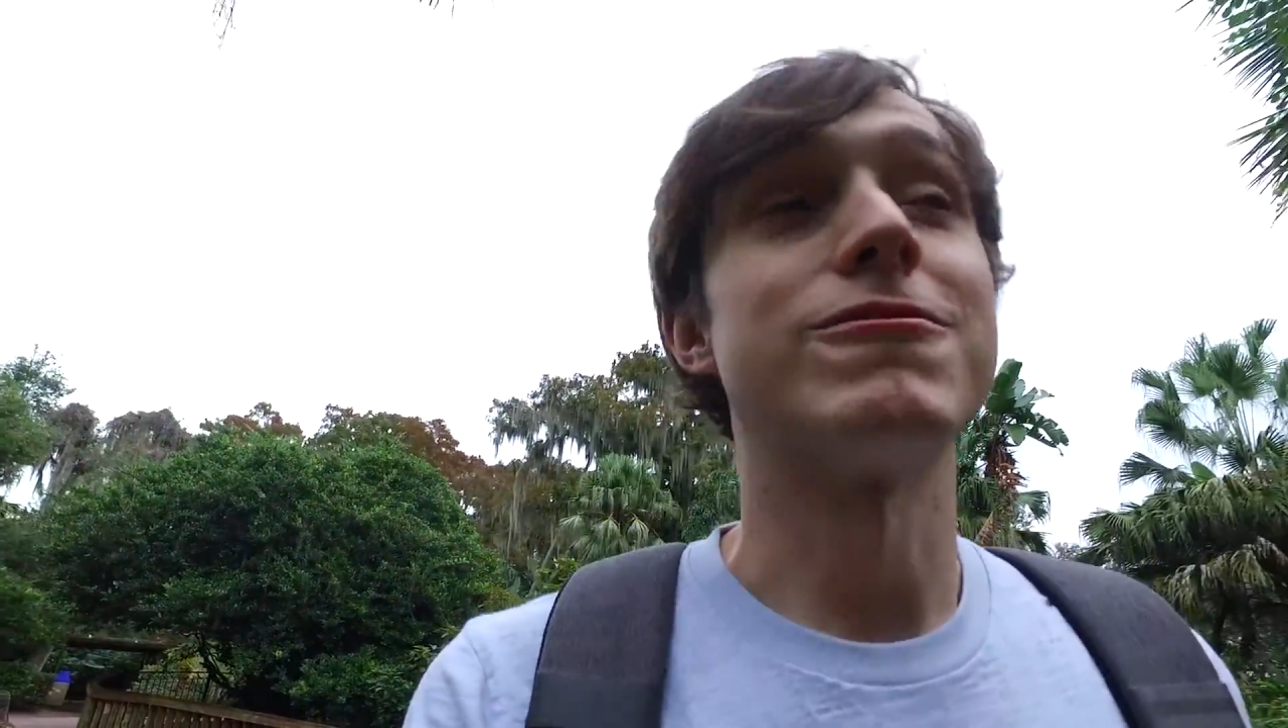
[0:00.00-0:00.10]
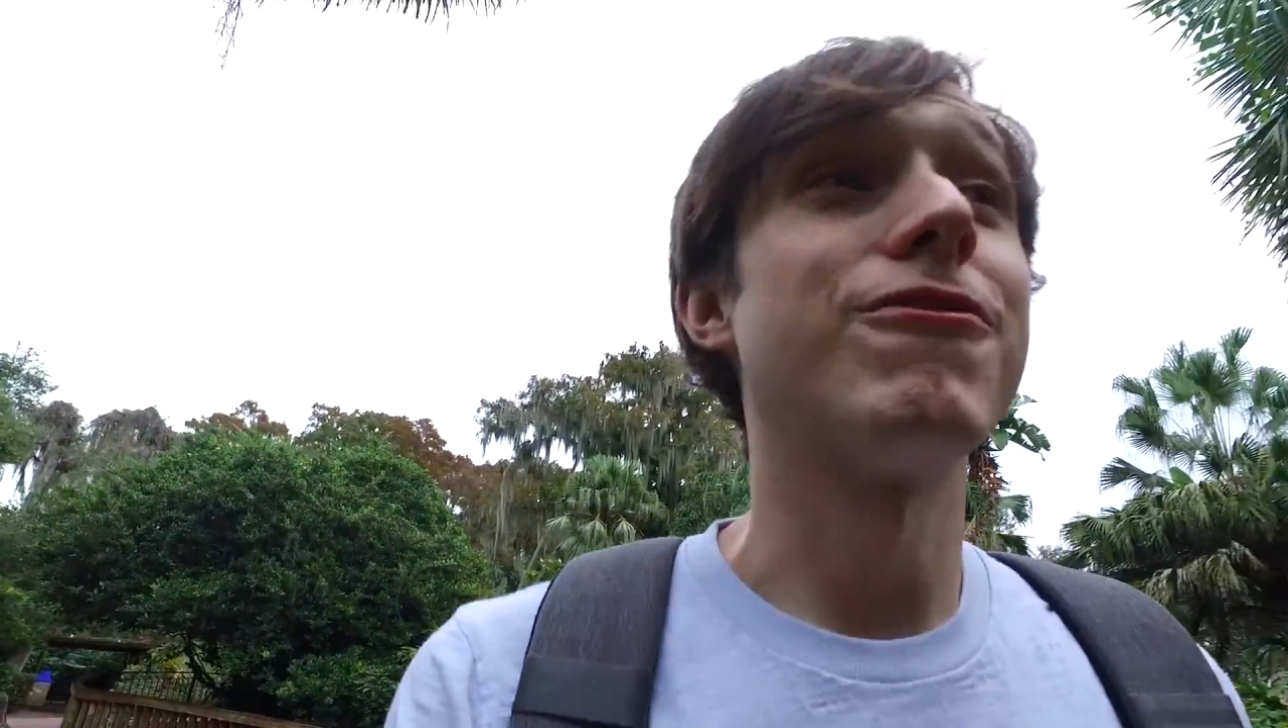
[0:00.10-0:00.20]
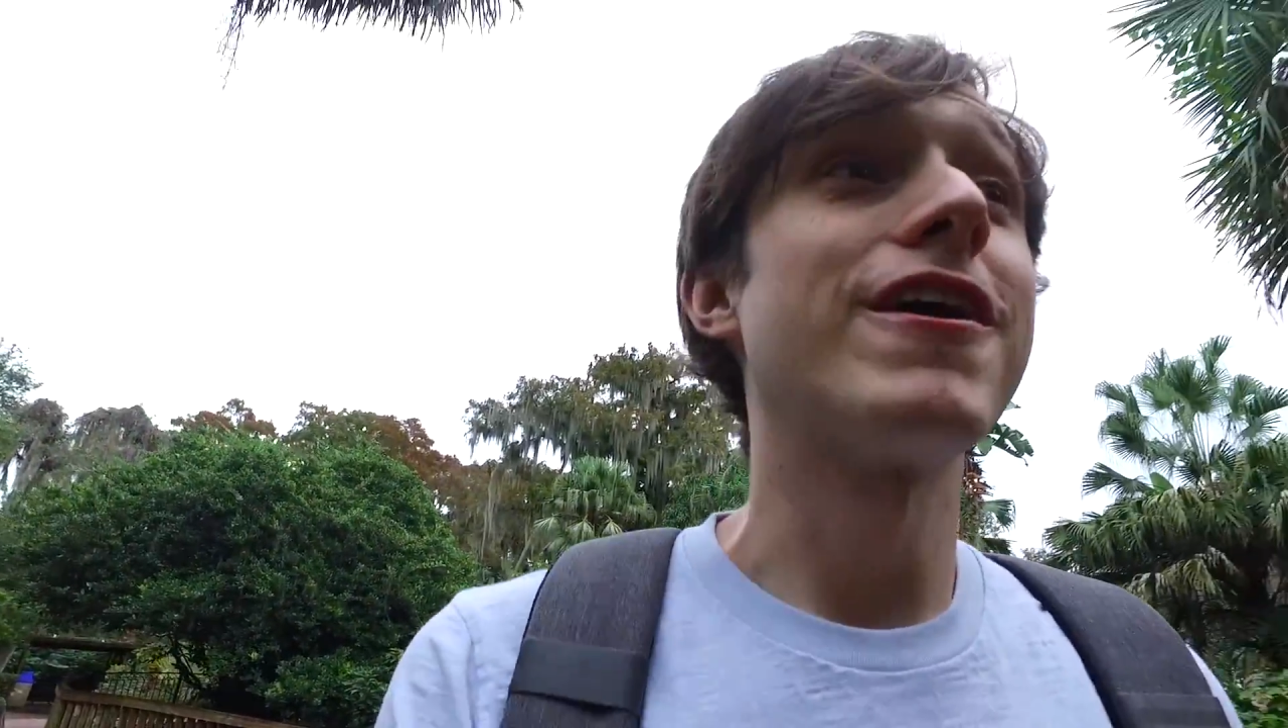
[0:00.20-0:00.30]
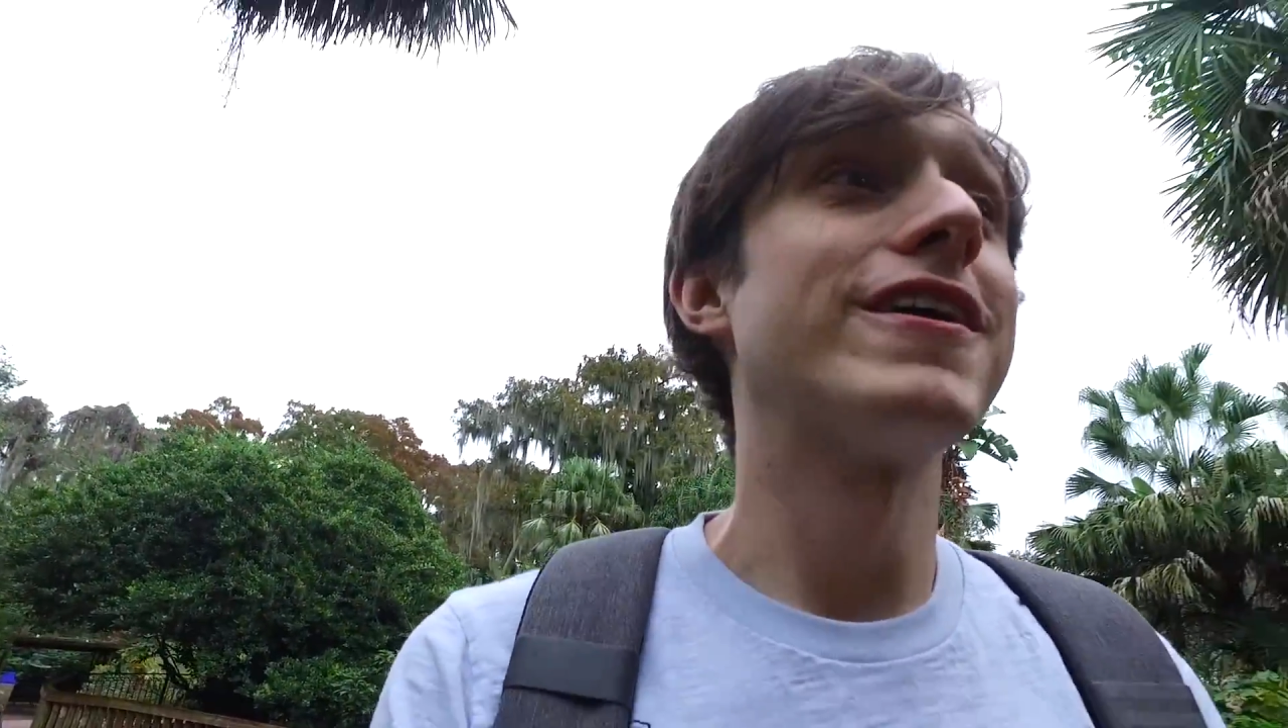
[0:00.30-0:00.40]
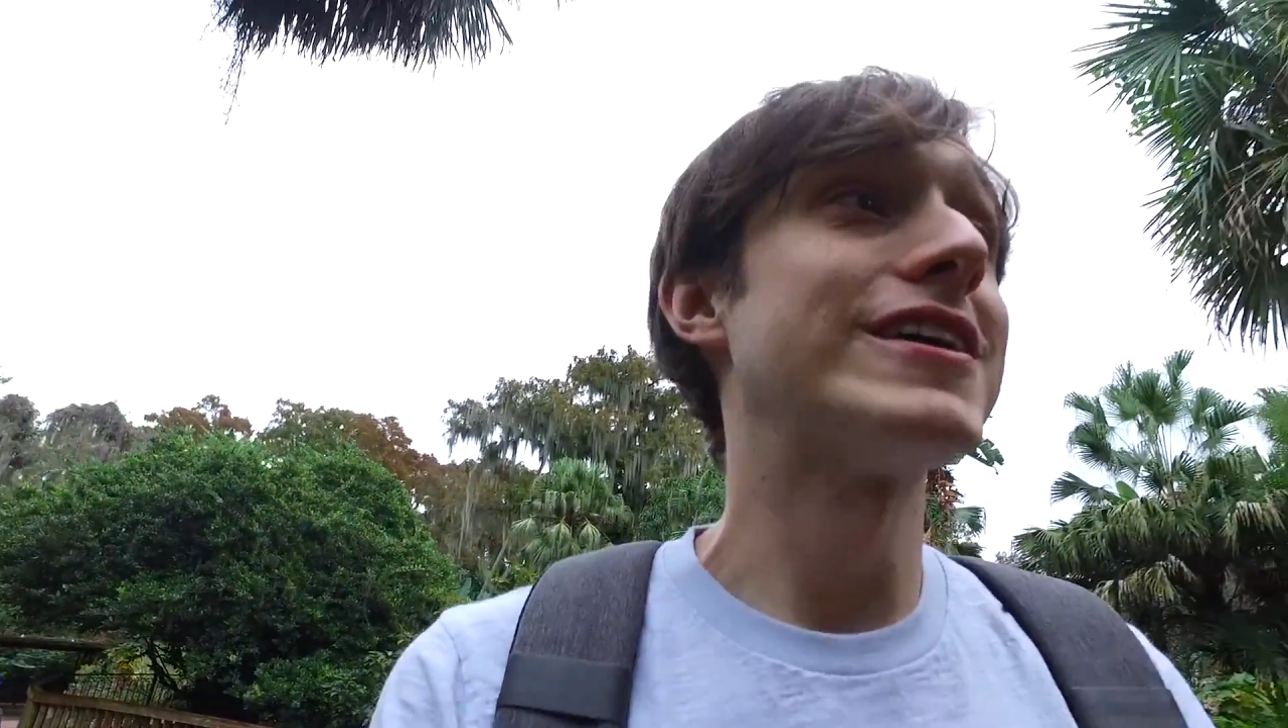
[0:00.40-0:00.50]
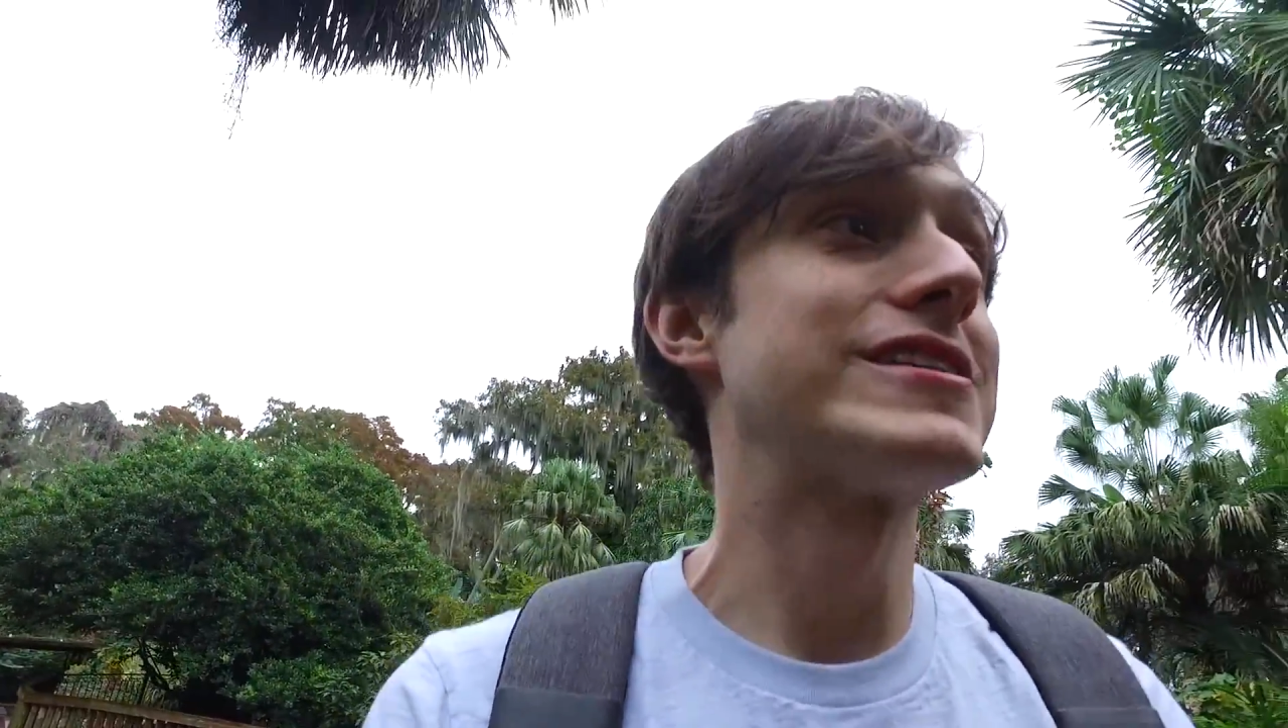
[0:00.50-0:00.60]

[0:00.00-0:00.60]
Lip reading: very